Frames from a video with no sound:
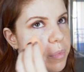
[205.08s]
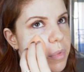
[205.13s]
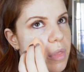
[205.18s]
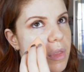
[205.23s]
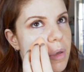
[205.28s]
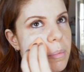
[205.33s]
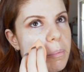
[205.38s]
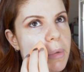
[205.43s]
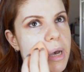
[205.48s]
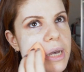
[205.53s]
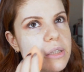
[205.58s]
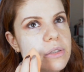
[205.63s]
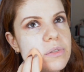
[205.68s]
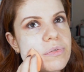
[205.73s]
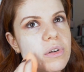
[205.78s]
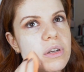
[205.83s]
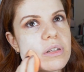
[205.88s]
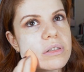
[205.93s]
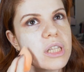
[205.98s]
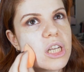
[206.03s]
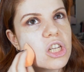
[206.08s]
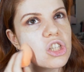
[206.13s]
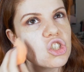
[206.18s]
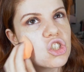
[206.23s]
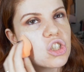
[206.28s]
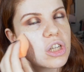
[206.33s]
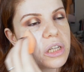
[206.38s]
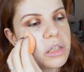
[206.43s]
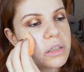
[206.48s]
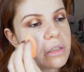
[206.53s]
the matte
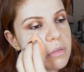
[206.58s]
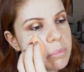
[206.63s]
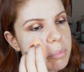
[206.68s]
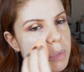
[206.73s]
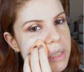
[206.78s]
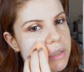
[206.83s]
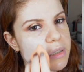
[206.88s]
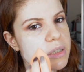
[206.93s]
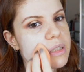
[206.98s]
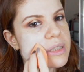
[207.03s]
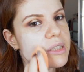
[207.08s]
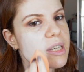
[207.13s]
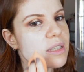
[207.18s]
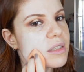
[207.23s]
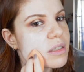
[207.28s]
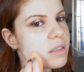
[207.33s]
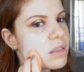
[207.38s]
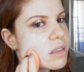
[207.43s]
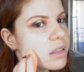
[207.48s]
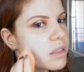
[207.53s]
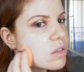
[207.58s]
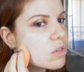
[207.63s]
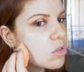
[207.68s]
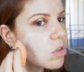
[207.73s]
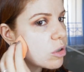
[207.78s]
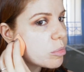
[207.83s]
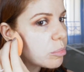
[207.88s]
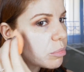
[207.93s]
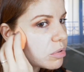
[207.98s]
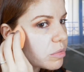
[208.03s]
foundation, but it doesn't
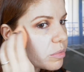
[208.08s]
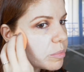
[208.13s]
disturb.